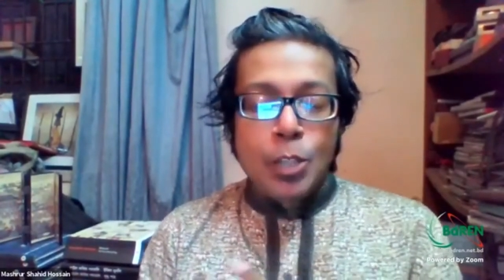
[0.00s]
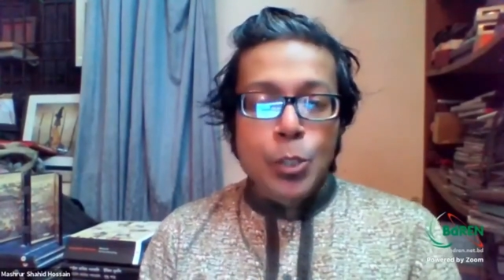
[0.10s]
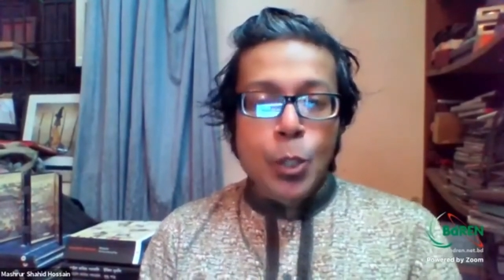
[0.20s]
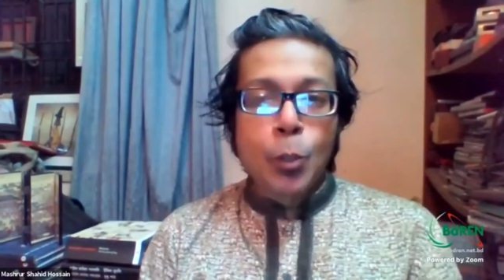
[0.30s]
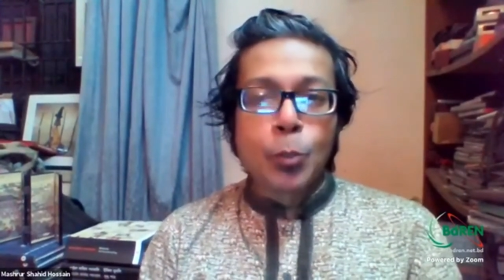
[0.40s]

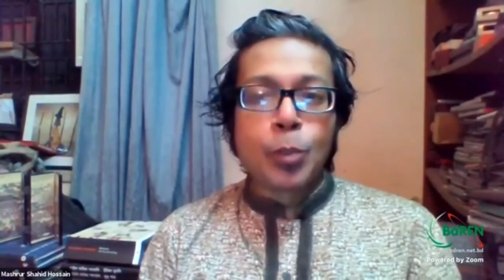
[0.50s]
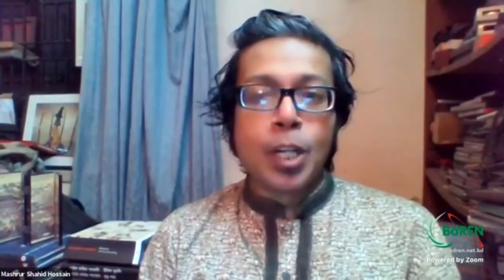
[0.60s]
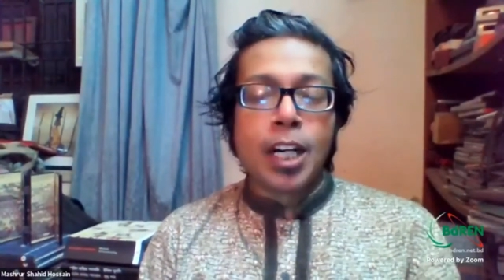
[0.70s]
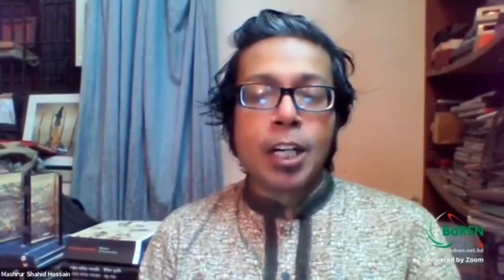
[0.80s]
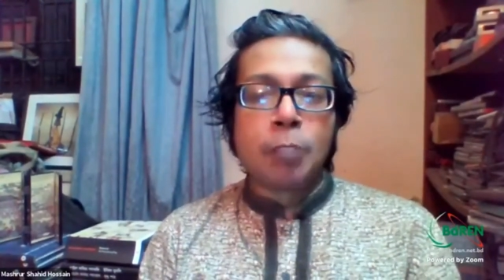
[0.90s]
So
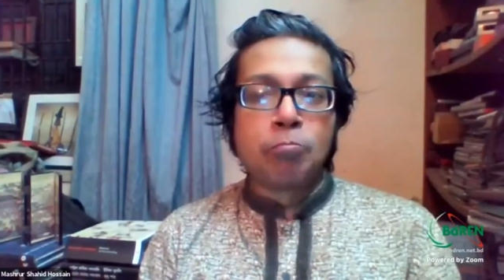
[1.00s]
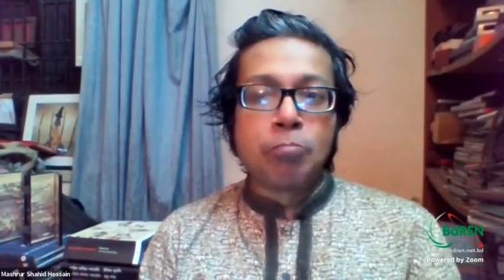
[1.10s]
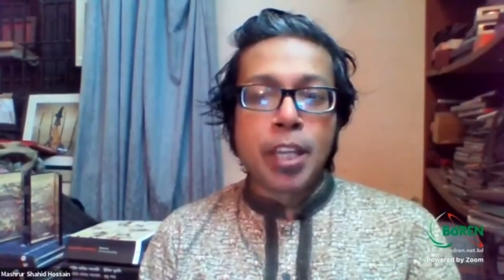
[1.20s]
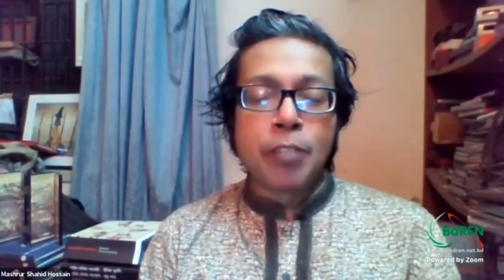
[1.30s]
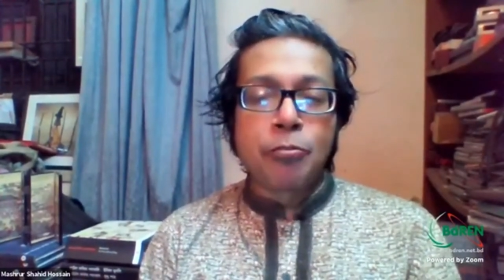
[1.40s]

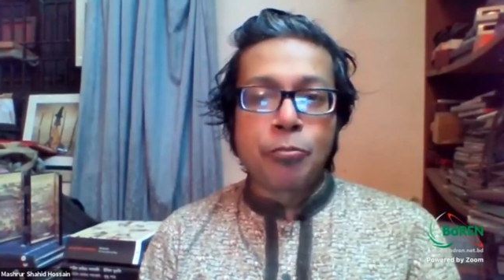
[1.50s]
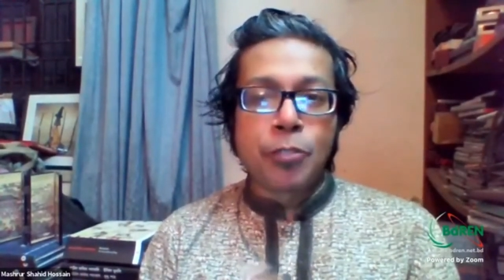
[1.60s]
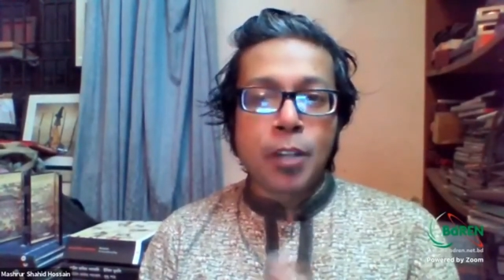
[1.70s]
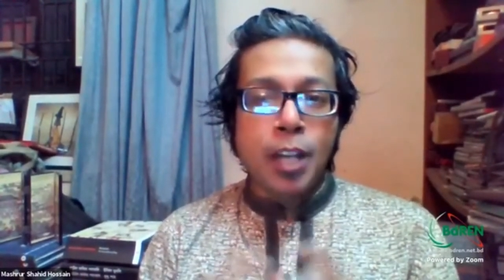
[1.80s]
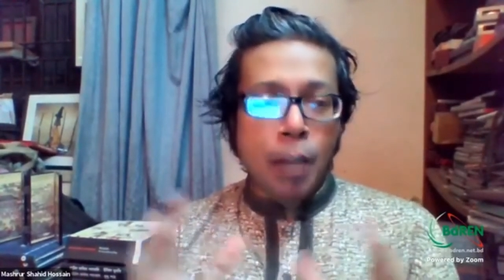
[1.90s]
if